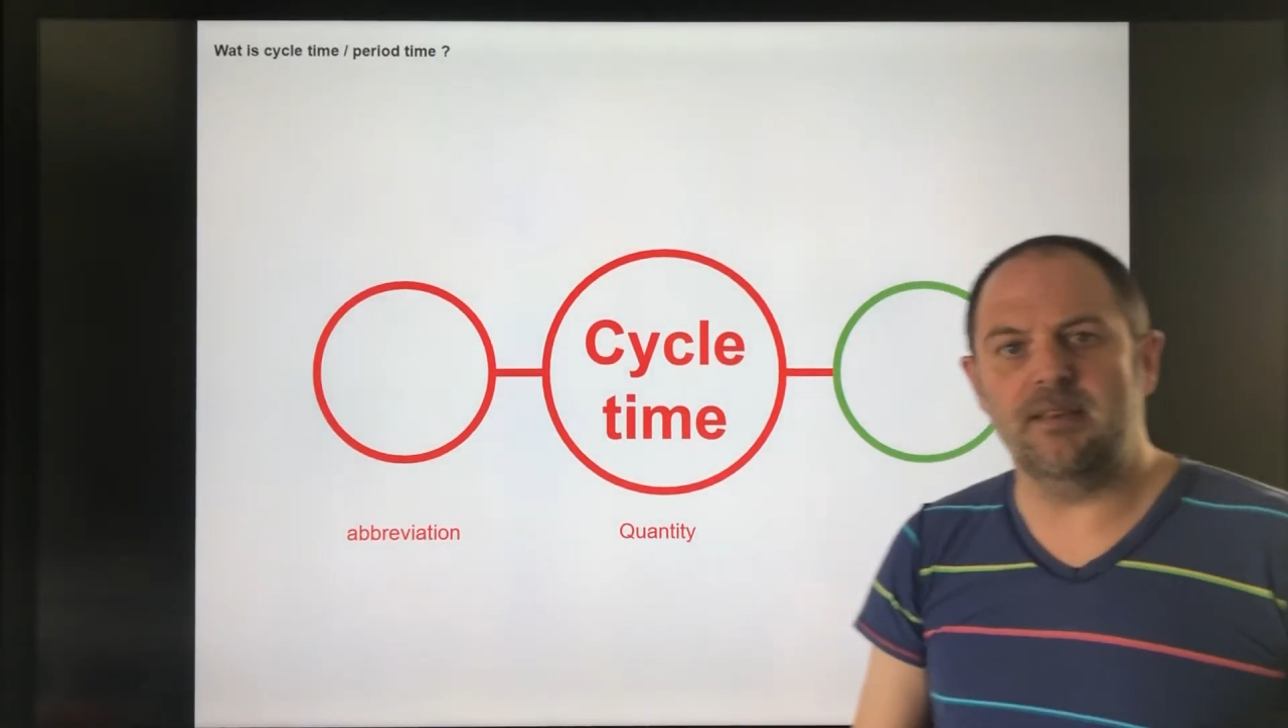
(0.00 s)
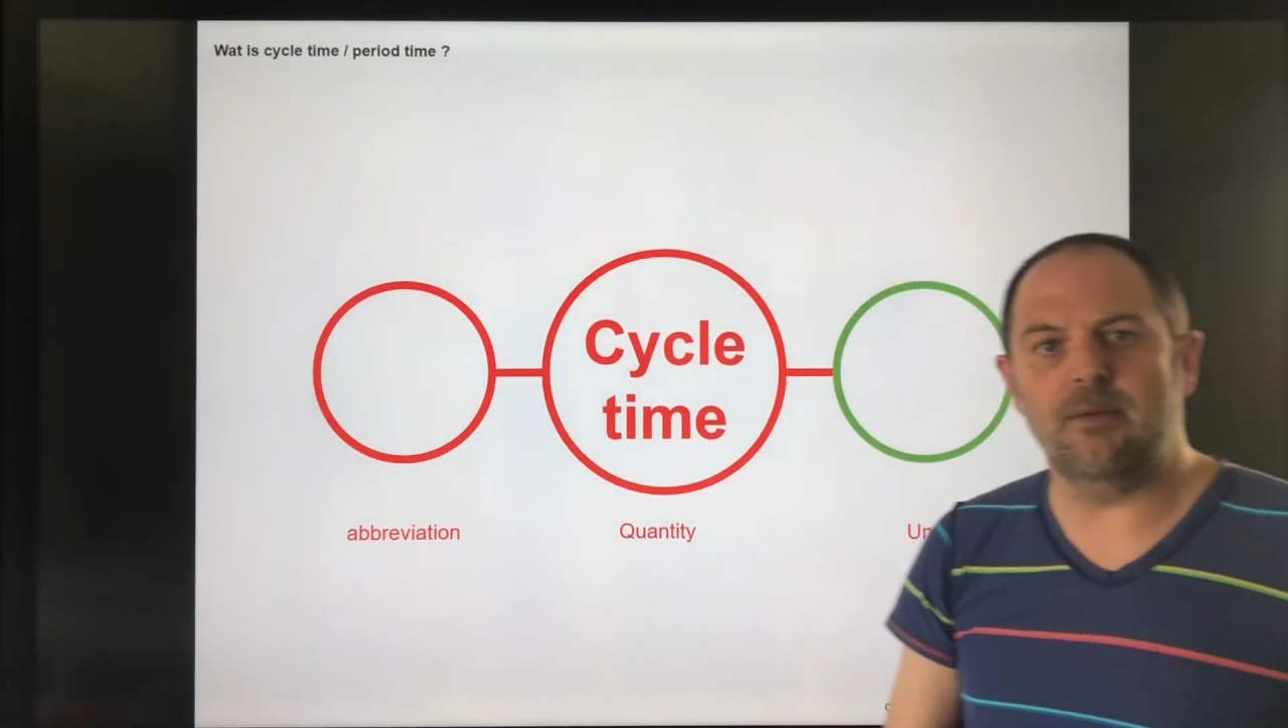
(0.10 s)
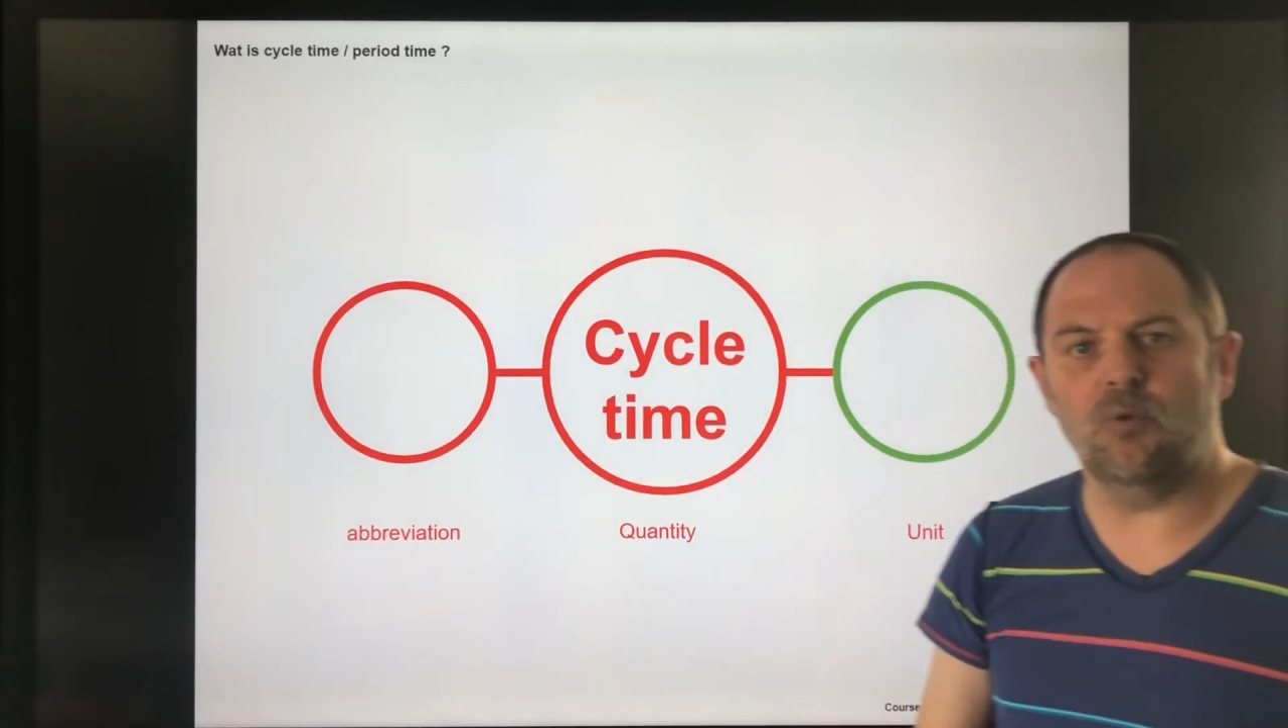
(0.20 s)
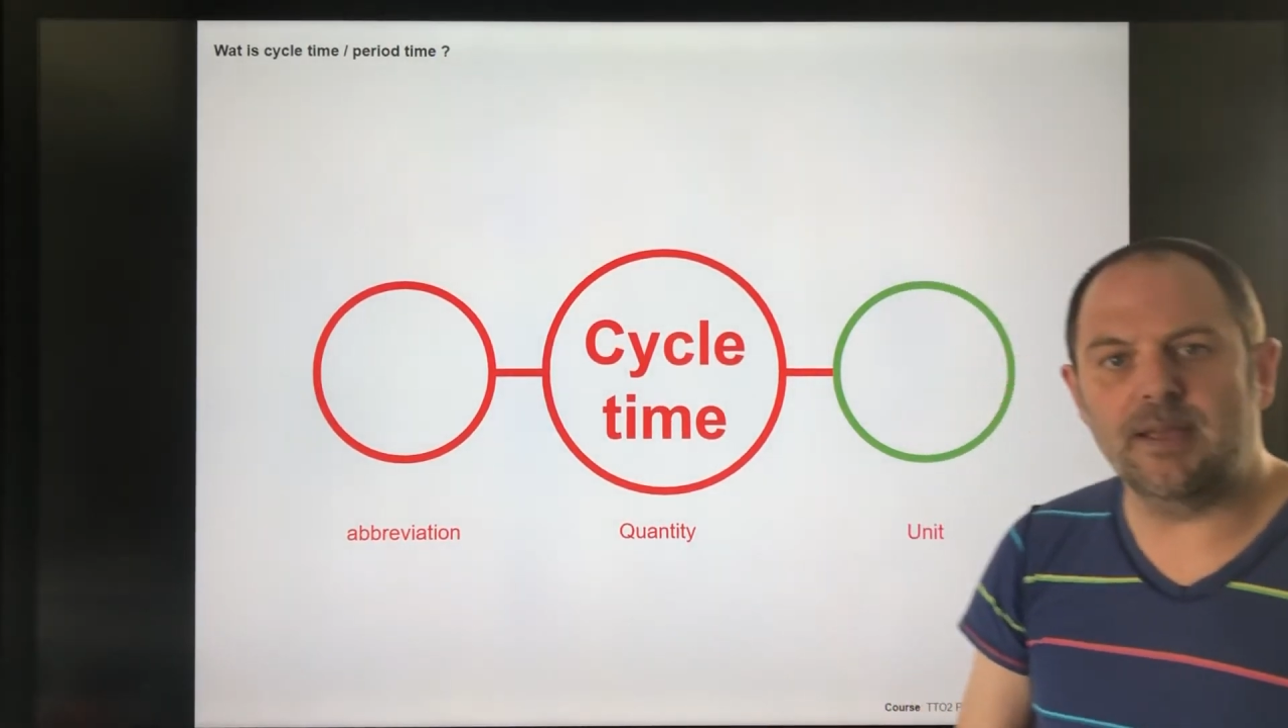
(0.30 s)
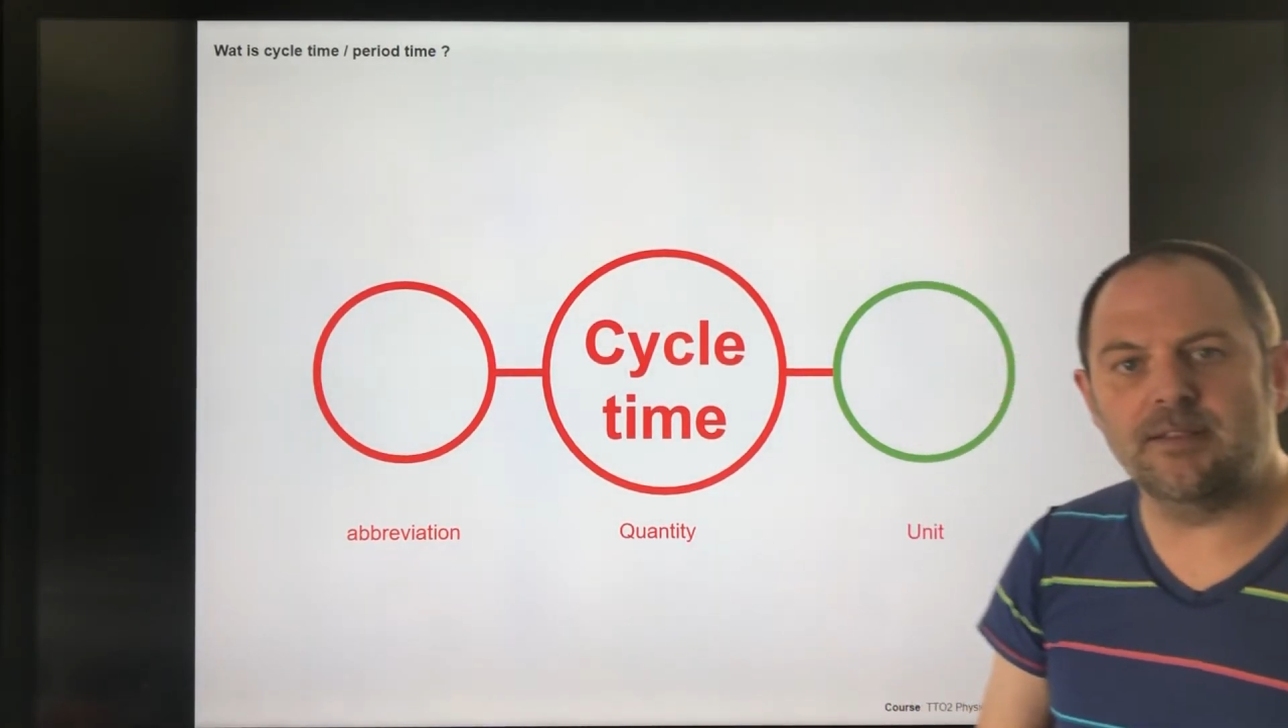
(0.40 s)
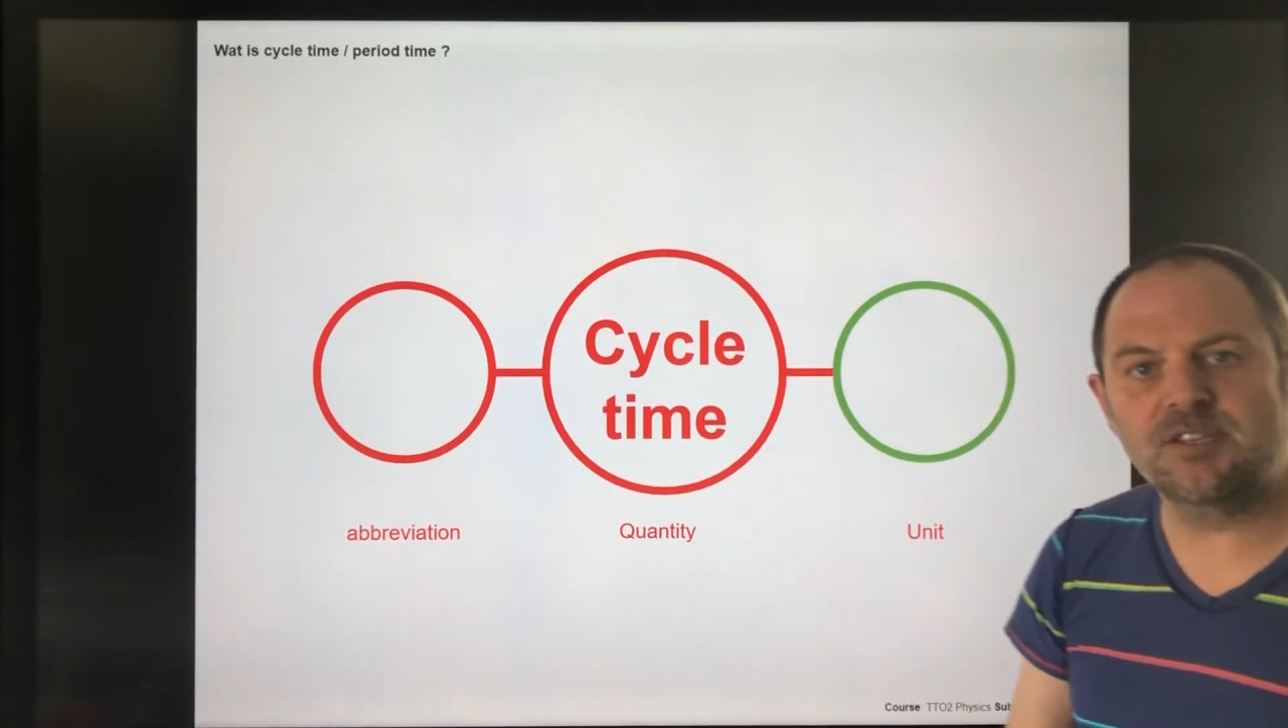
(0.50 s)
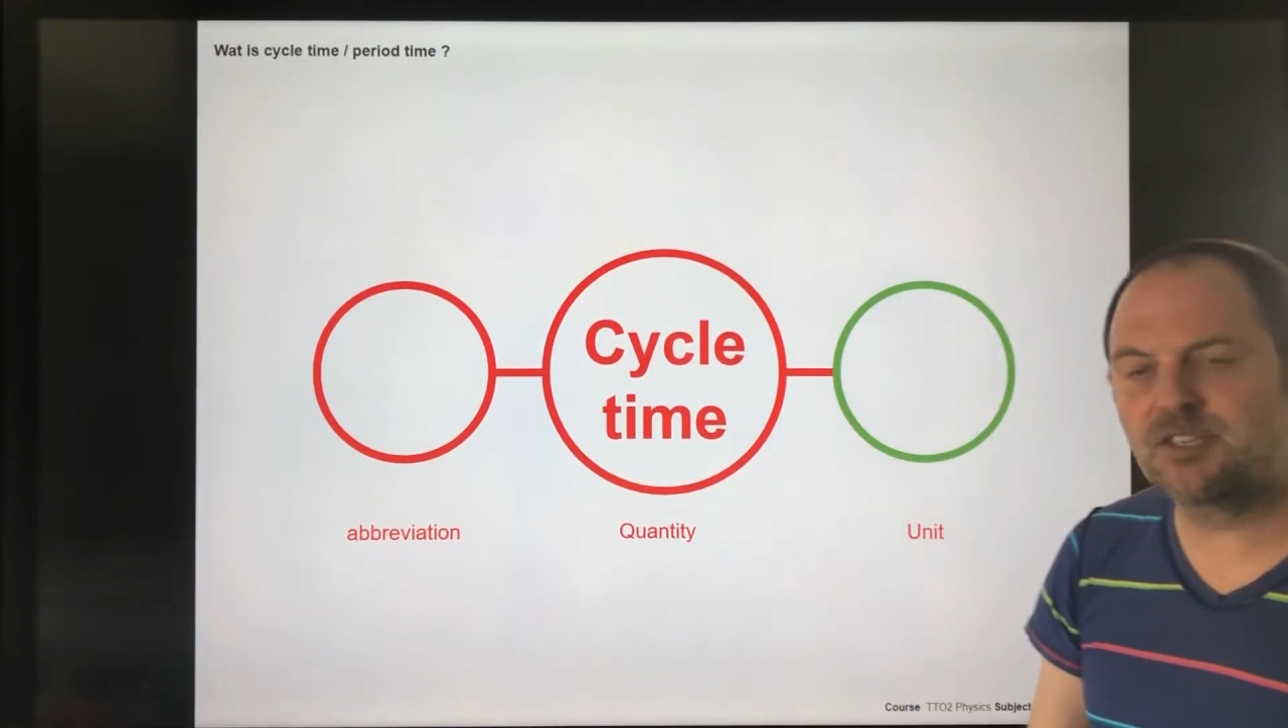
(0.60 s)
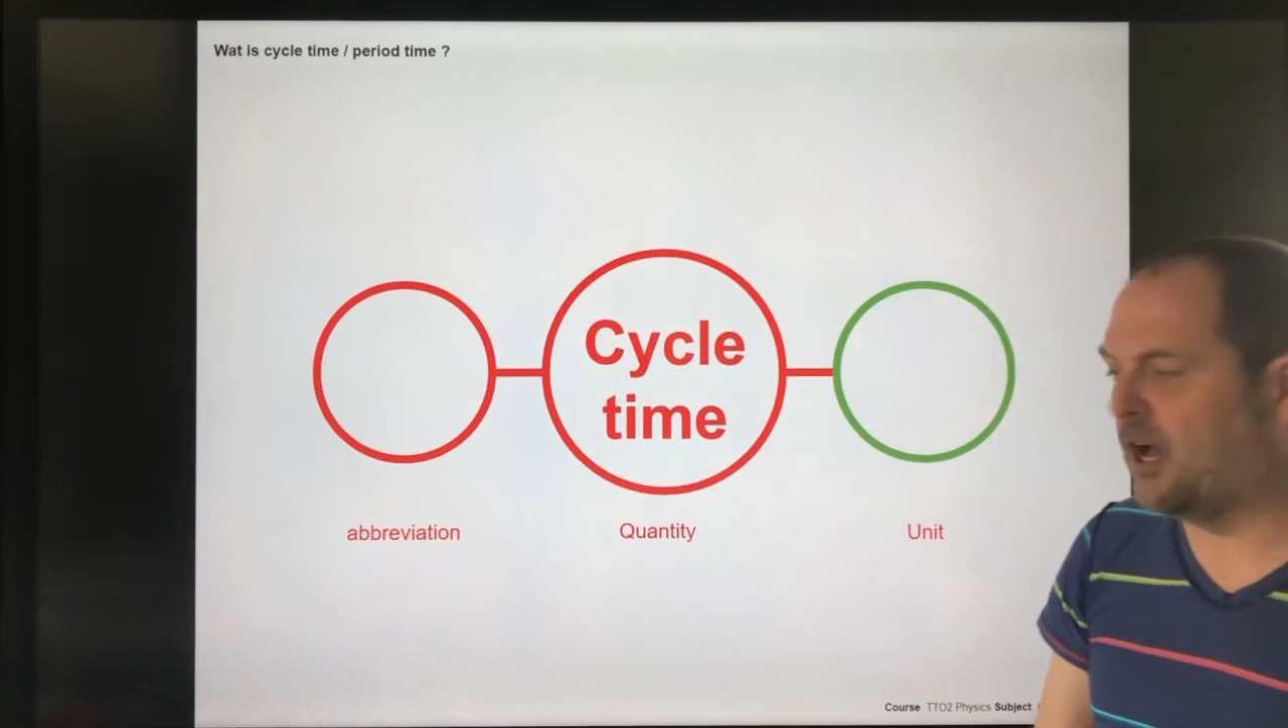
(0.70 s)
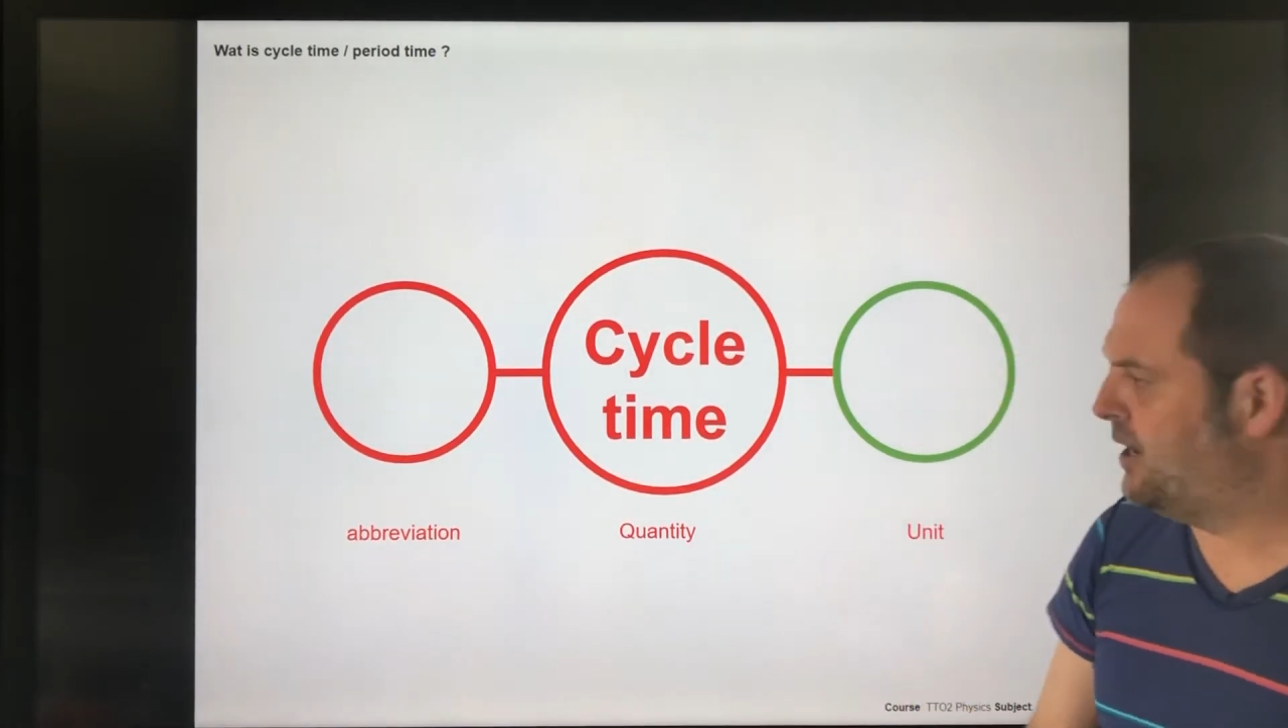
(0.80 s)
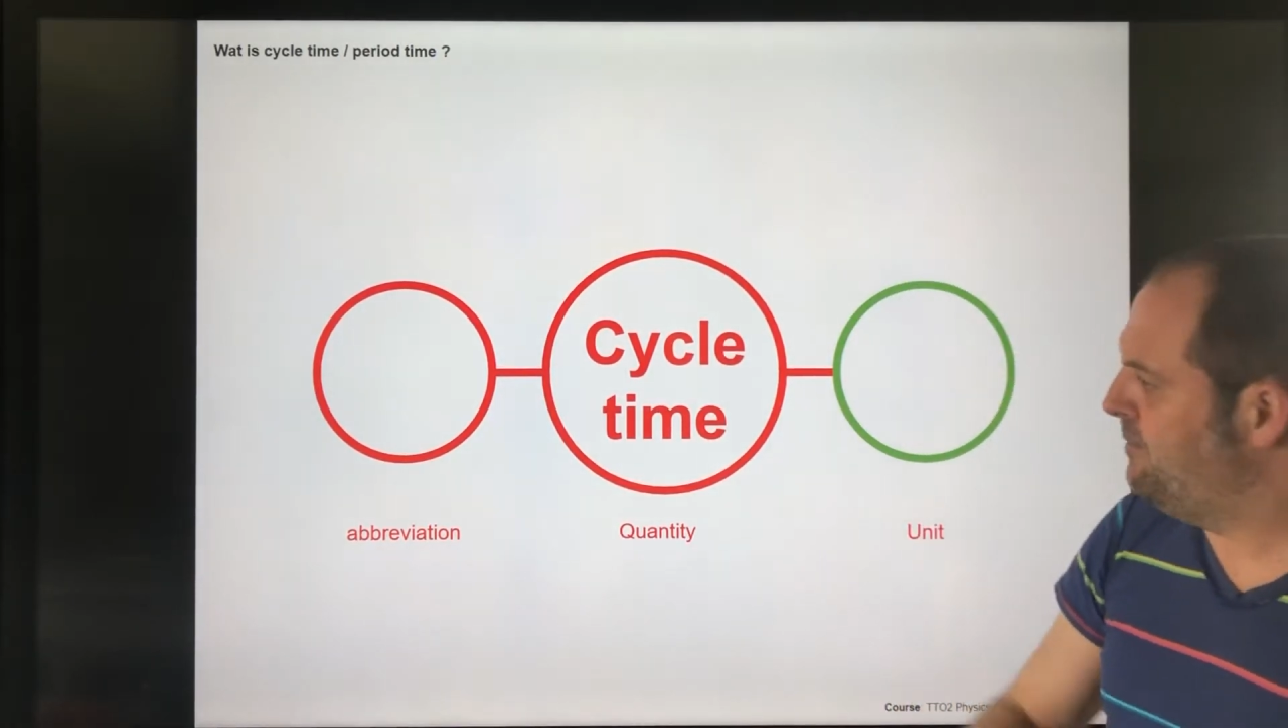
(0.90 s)
that we can
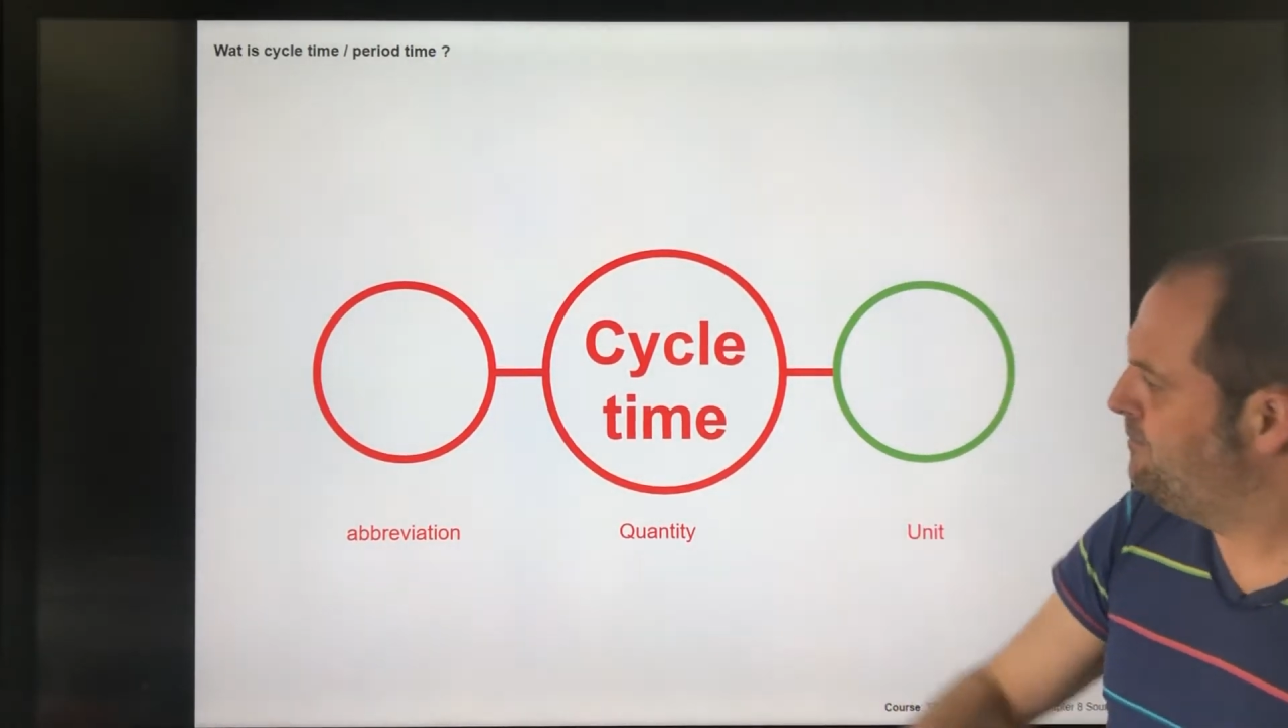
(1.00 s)
study.